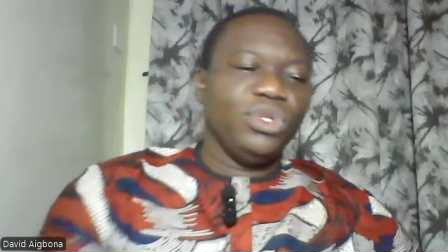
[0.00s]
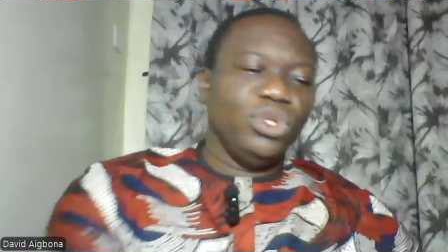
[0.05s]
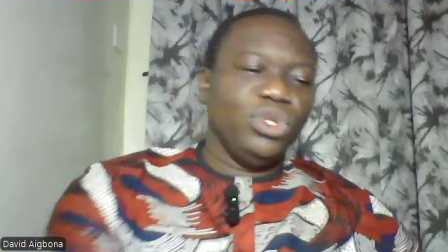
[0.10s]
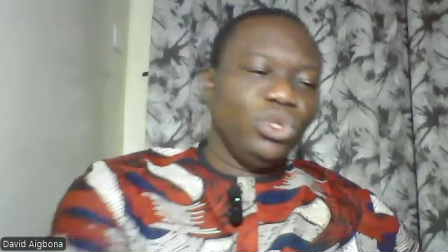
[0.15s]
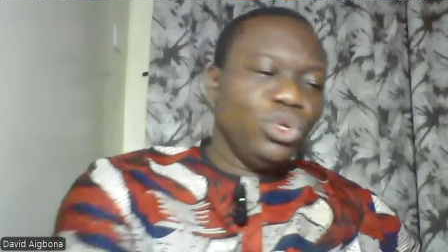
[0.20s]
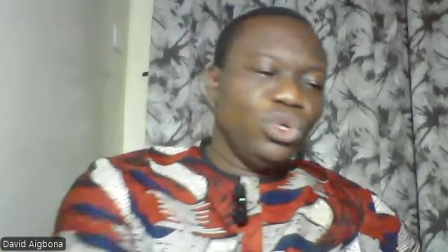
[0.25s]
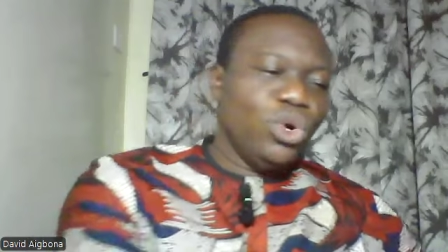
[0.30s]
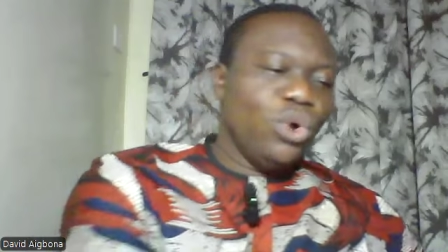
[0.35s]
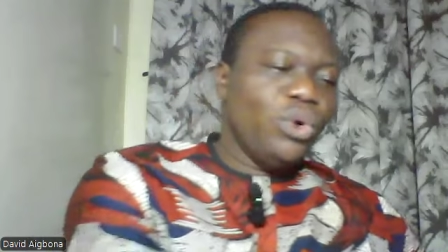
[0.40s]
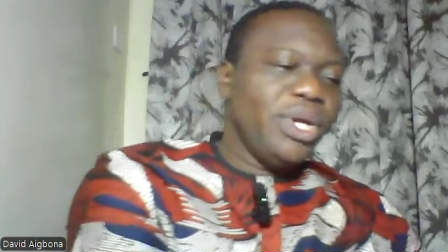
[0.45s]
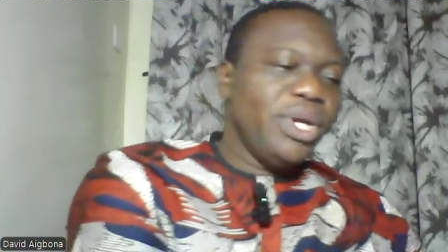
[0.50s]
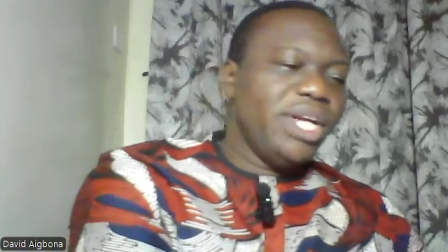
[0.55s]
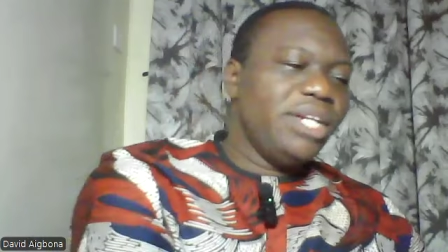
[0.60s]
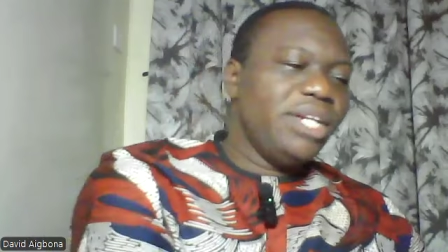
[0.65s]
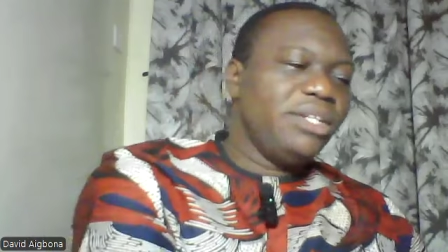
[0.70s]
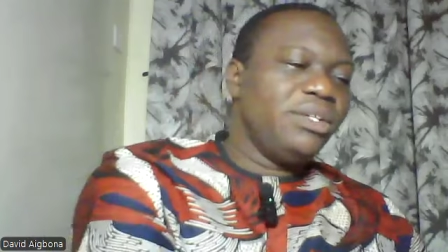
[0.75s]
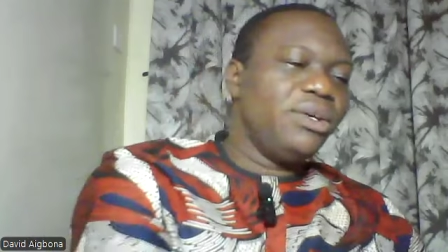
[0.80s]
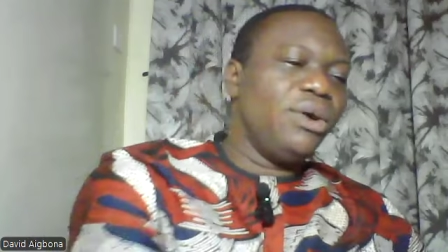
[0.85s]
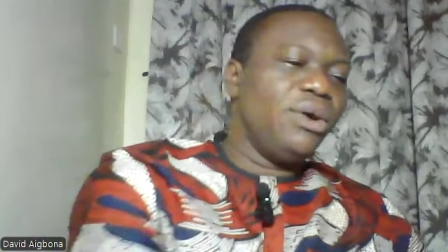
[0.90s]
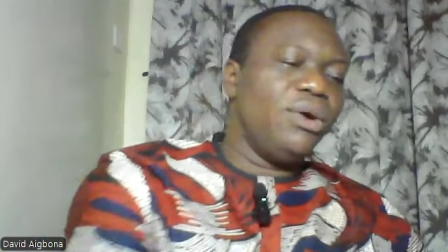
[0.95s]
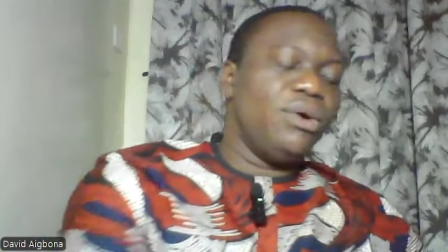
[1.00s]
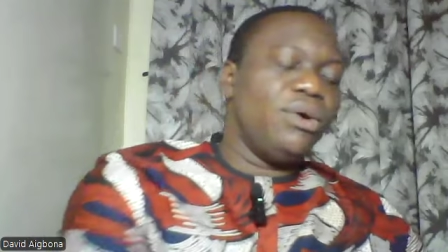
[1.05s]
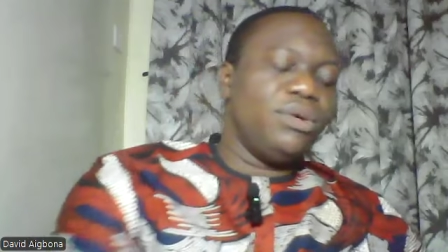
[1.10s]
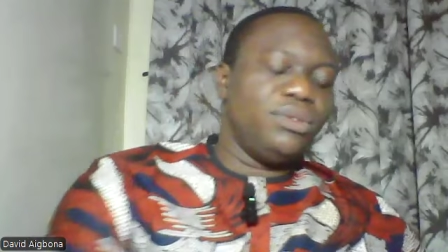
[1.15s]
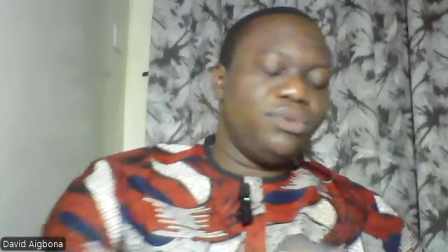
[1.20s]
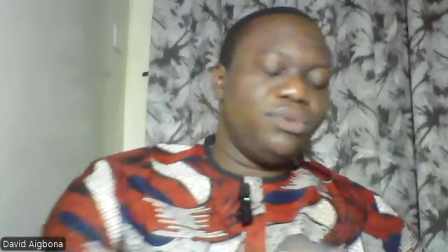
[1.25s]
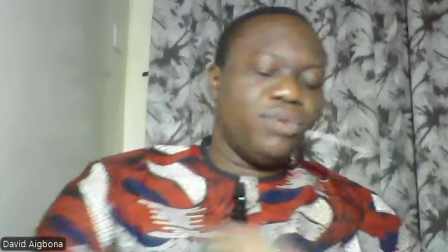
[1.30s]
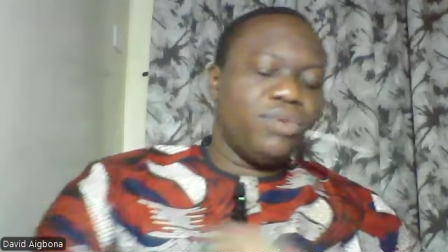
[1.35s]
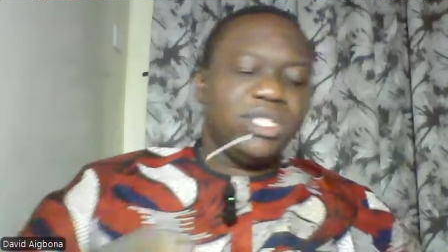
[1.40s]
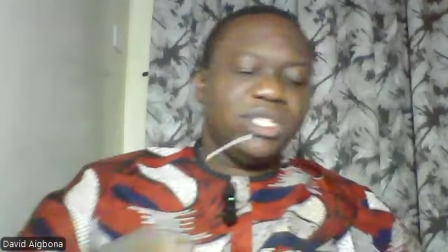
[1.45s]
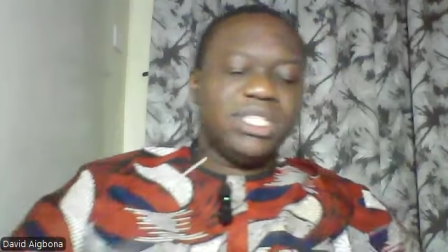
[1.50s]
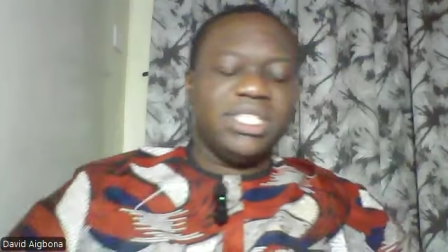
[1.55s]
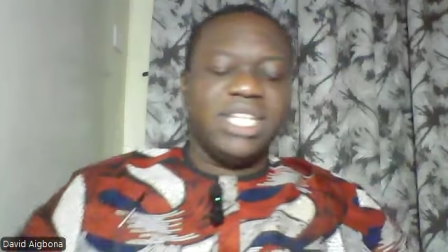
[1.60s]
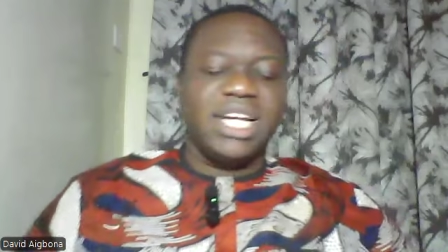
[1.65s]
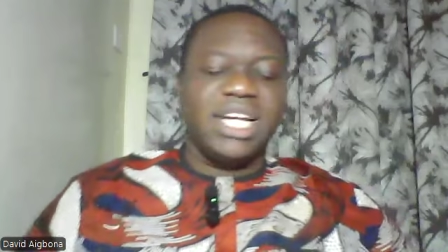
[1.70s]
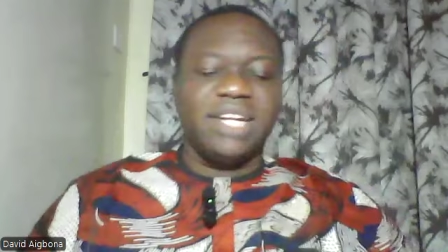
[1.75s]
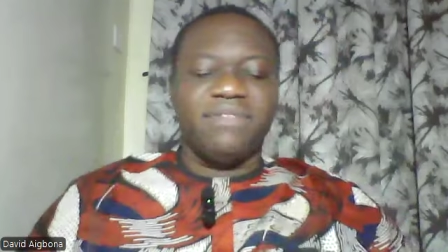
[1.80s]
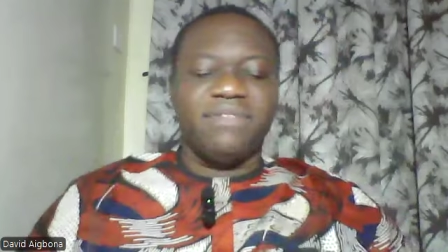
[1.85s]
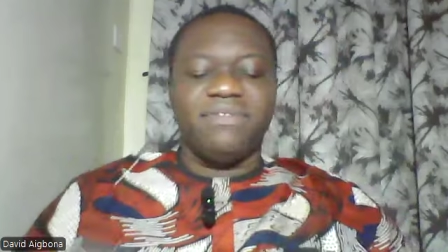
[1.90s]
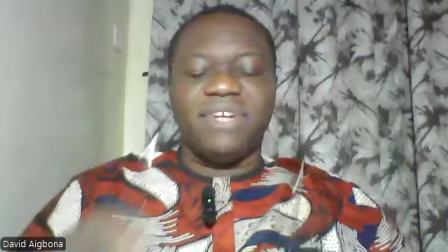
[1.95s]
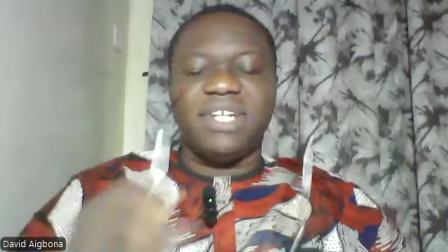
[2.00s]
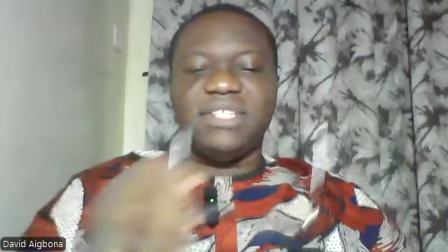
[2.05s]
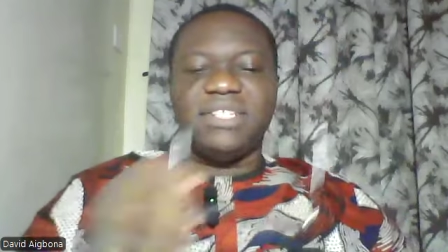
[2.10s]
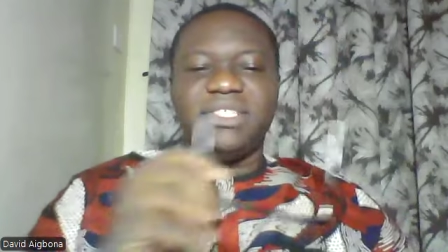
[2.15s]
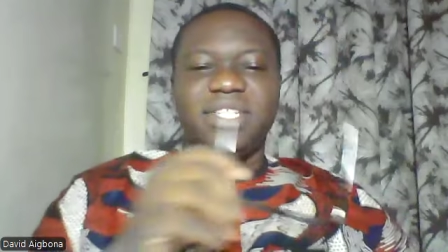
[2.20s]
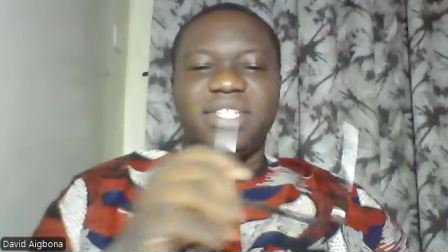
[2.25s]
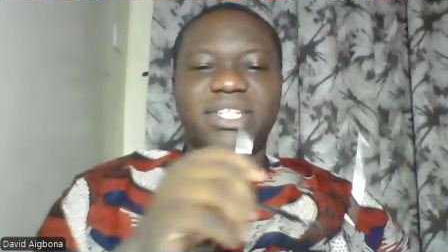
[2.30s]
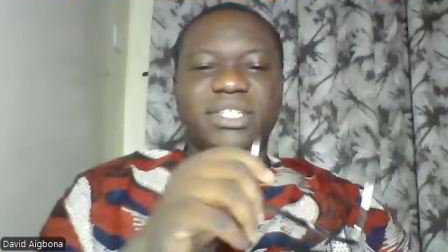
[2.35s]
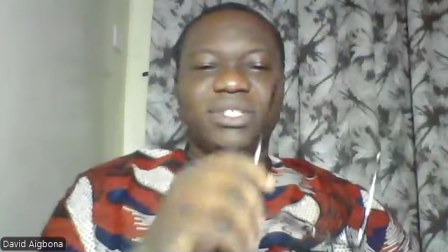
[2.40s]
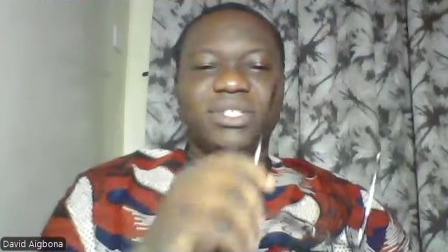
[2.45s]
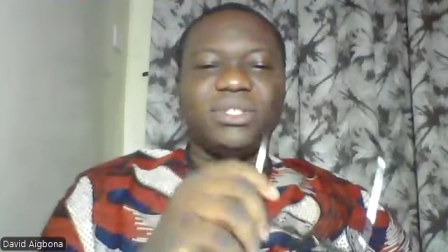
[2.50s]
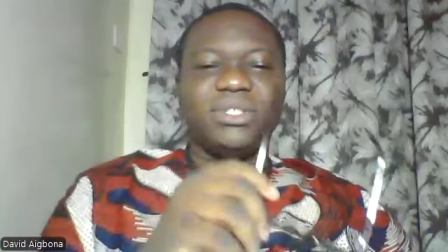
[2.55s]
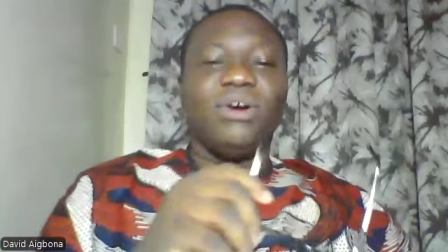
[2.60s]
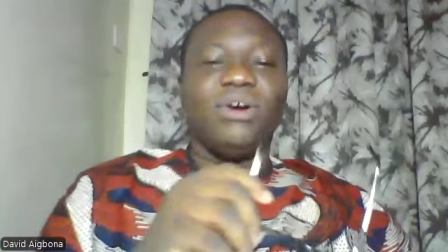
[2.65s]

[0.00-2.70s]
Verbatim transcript: knowing God. What is the advantage